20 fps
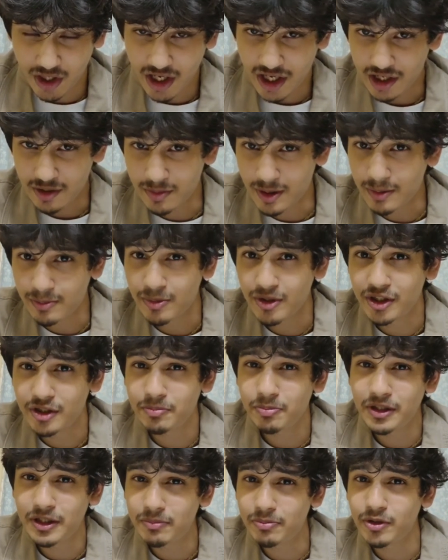Remember the
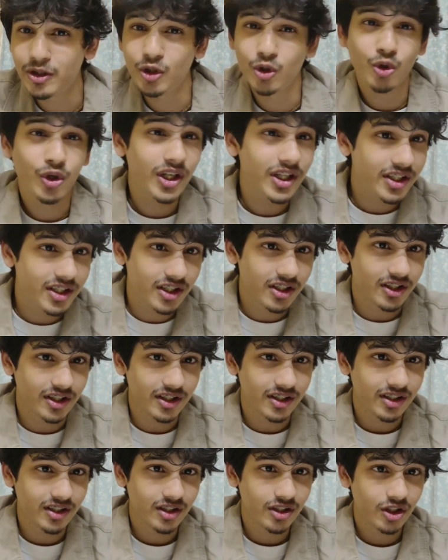people who
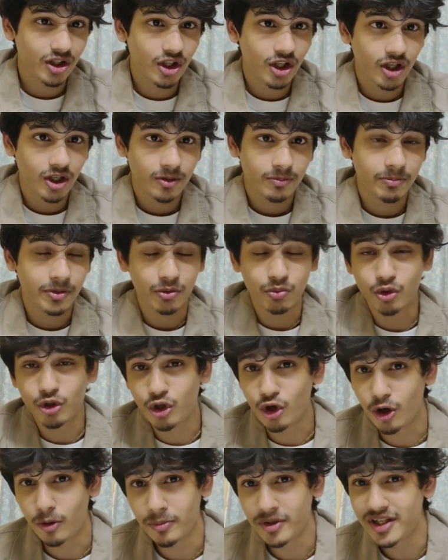returned but were
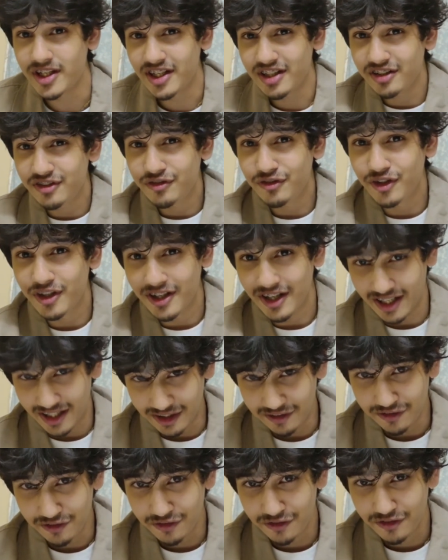traumatized for
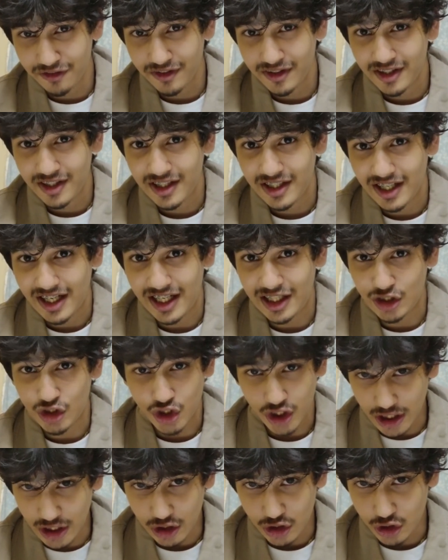life and
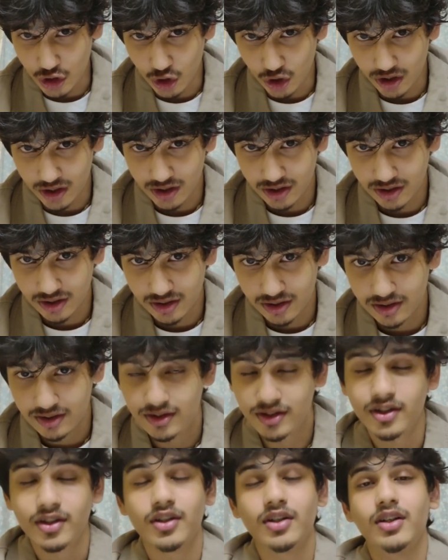shell shock.
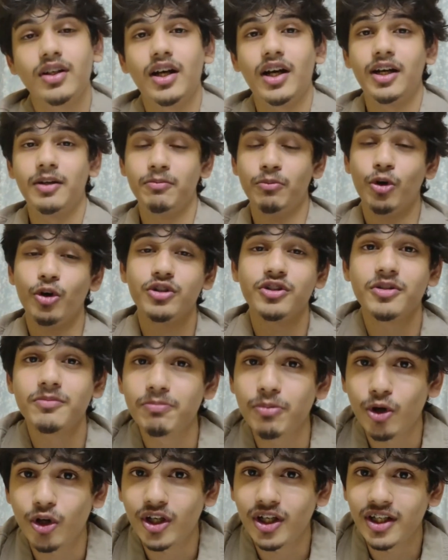And most
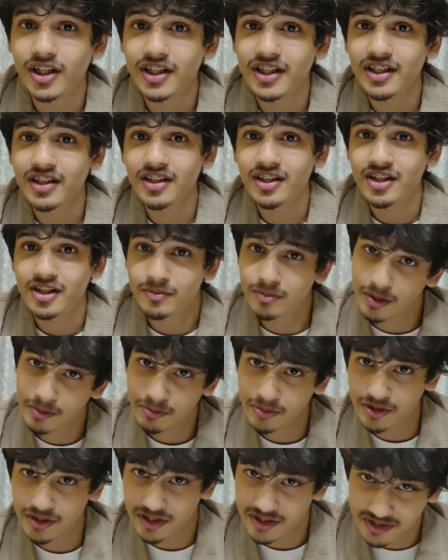importantly,
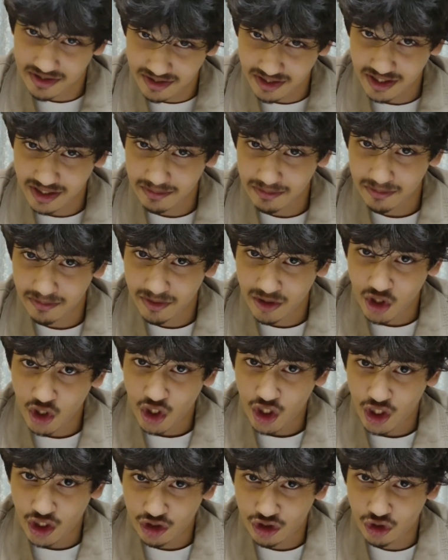remember this time
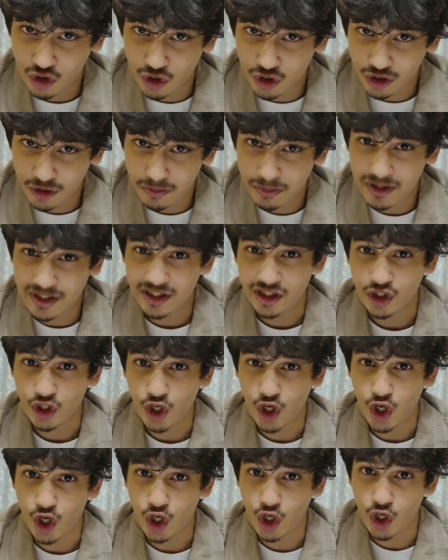it's going to be
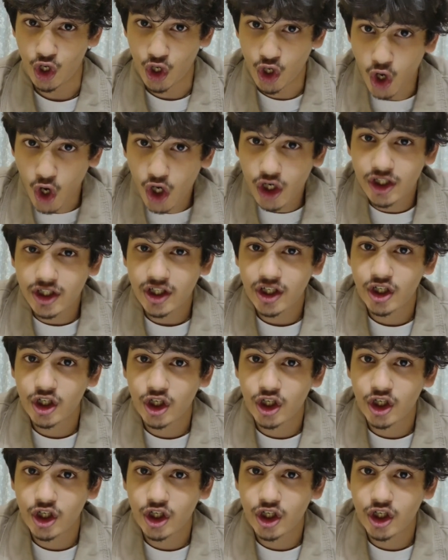a lot